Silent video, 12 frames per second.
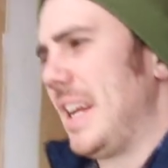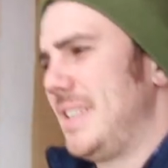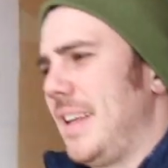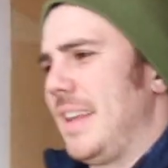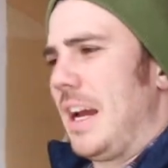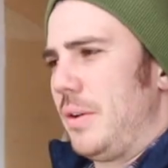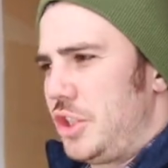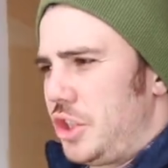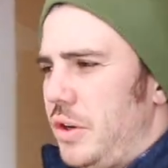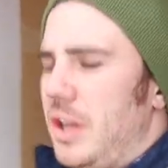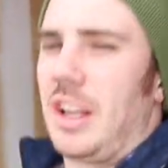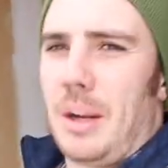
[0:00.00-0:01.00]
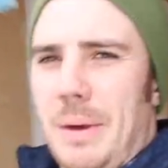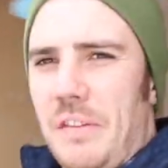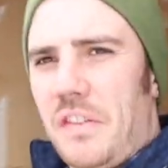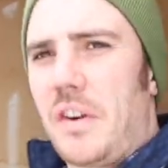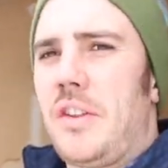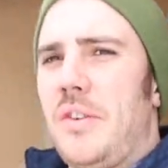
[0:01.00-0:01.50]
and I said that I would show you a little bit
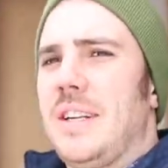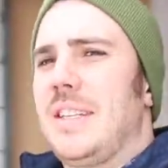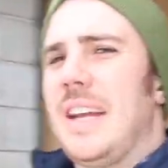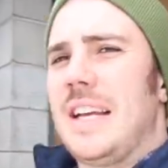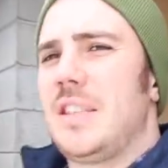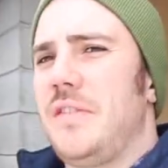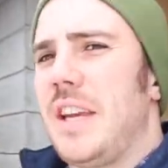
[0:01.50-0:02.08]
further in today's